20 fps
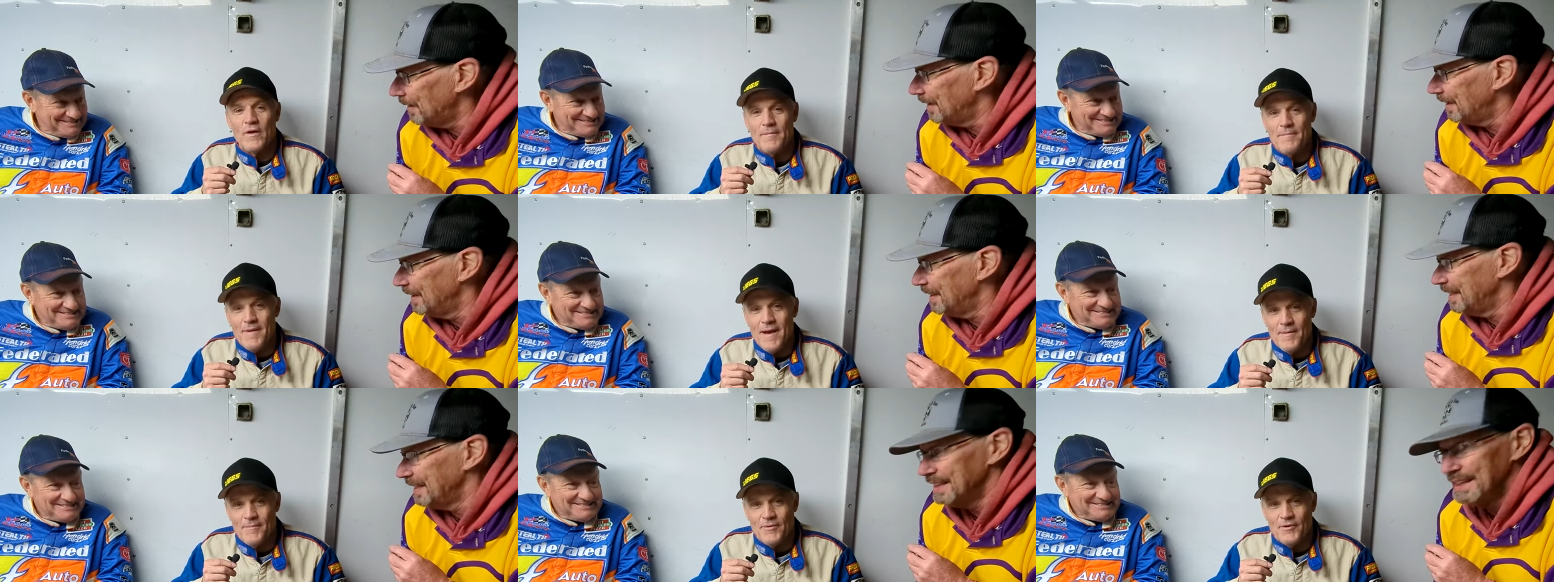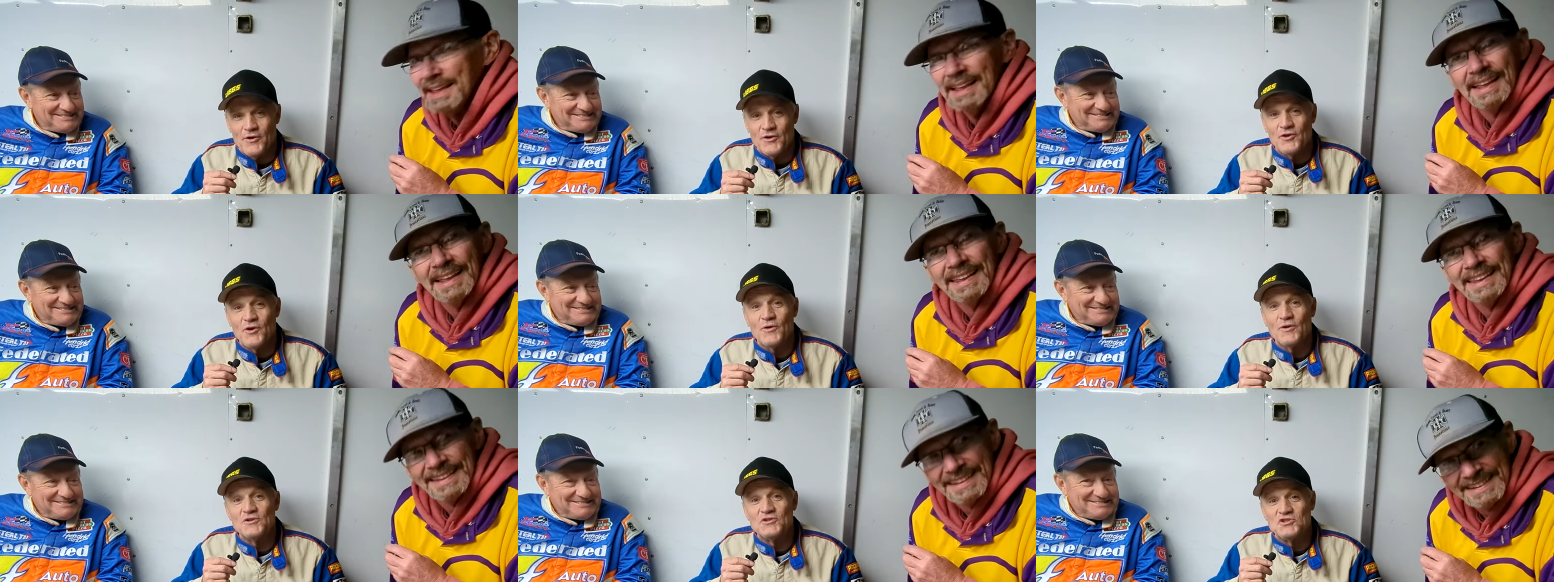Speaker 1: Remember to
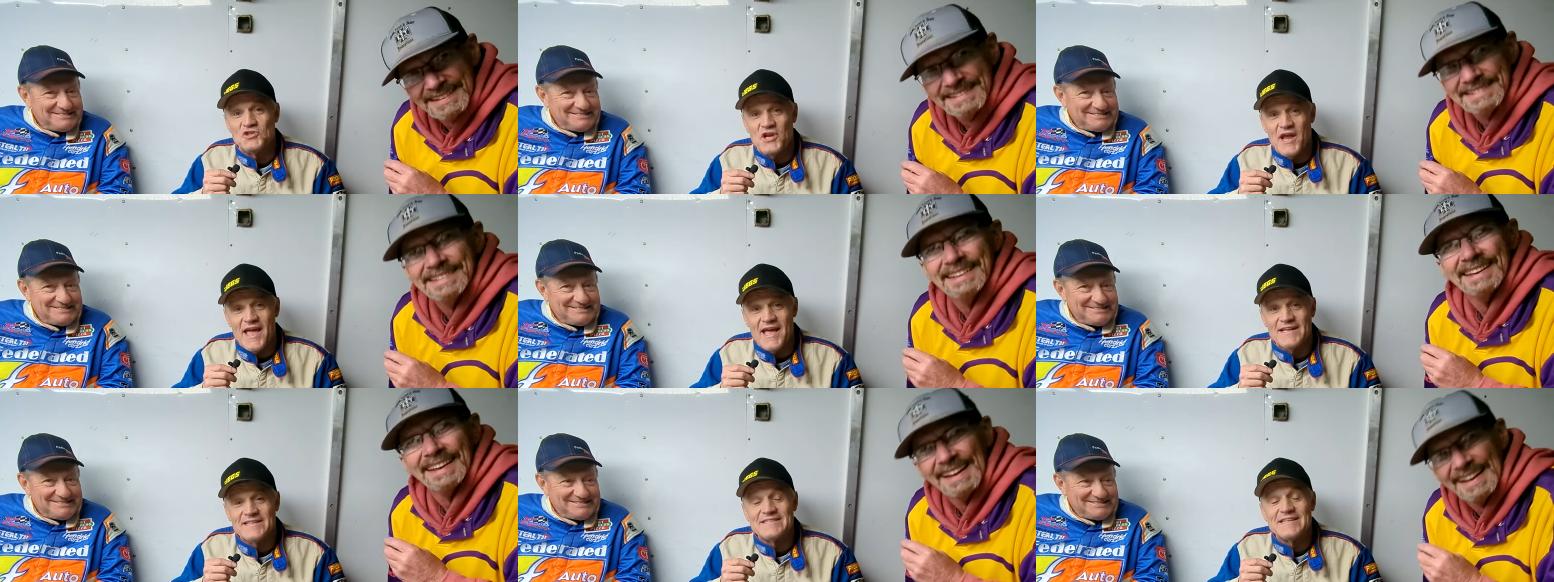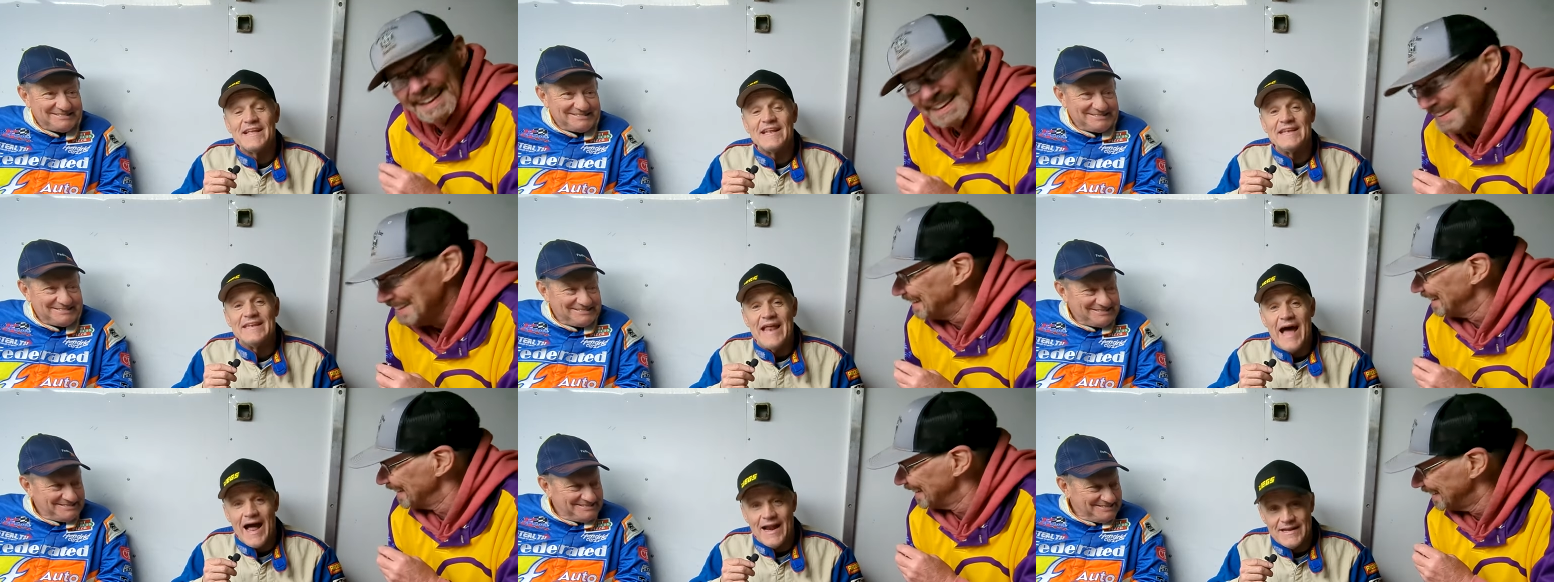go to Jakes
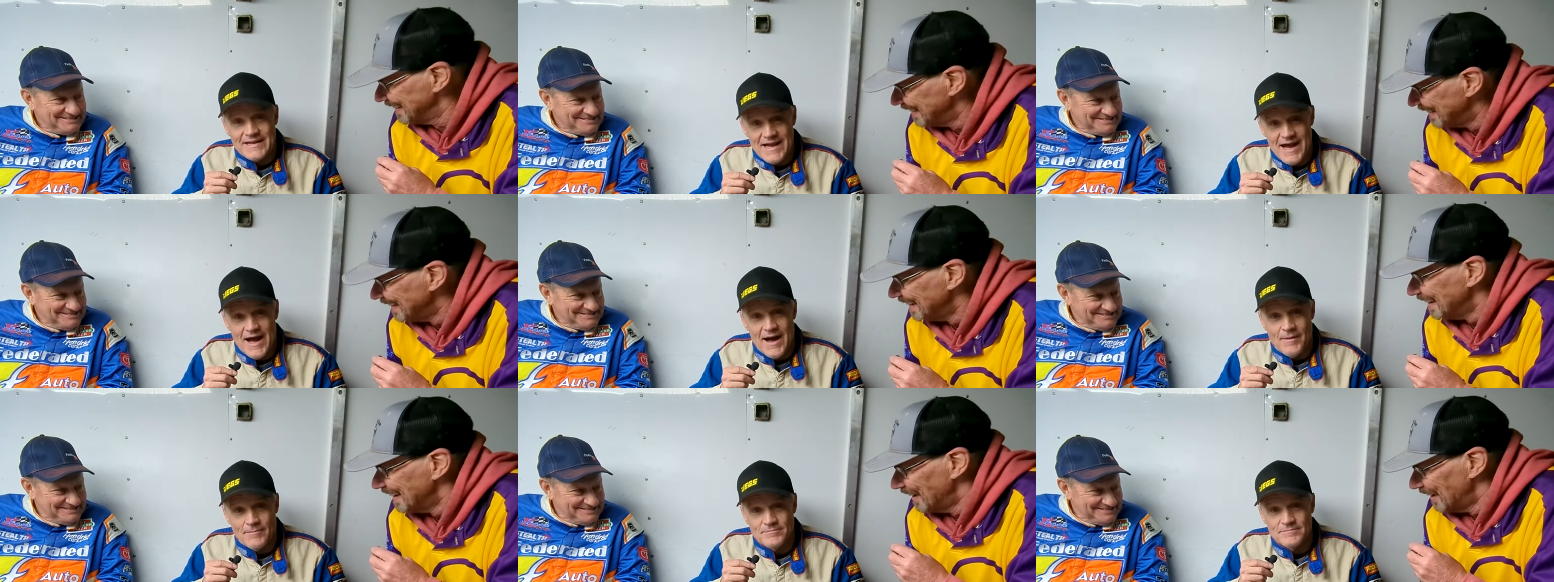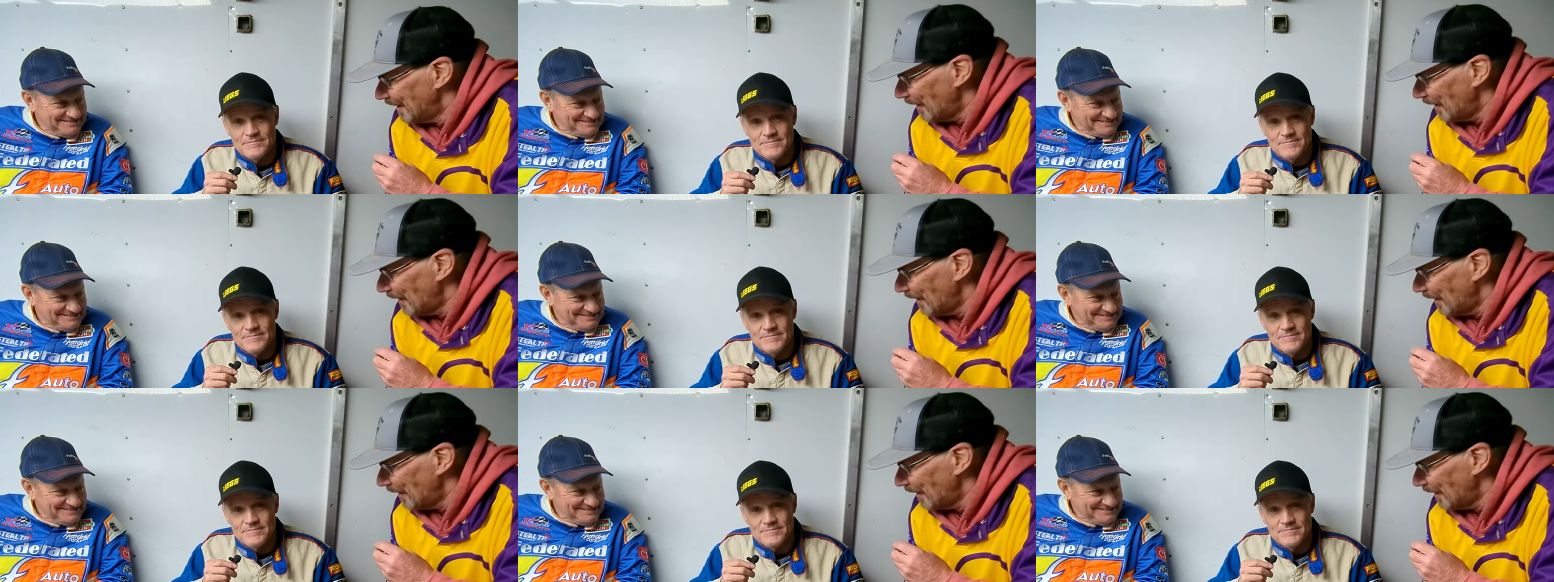dot com.